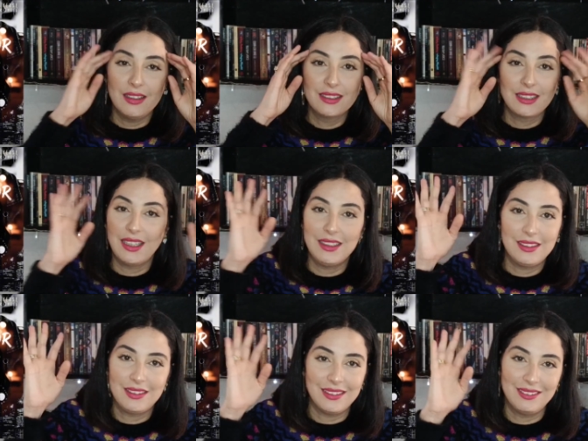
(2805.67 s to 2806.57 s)
it's
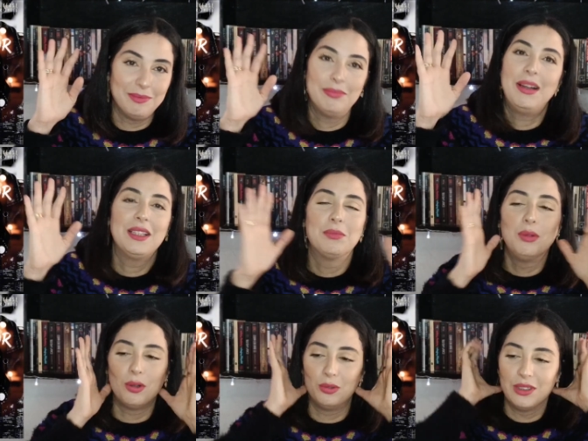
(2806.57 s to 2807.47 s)
like mind
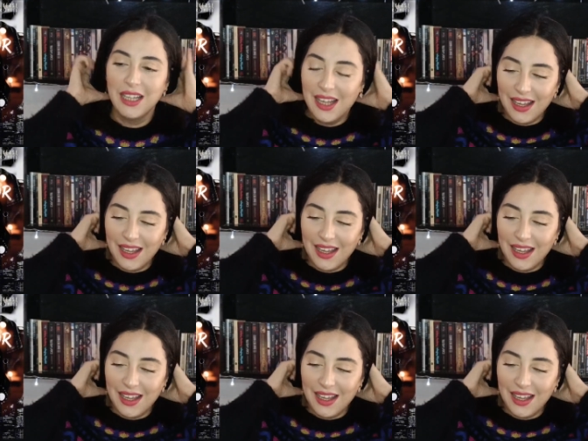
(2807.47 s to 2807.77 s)
blown.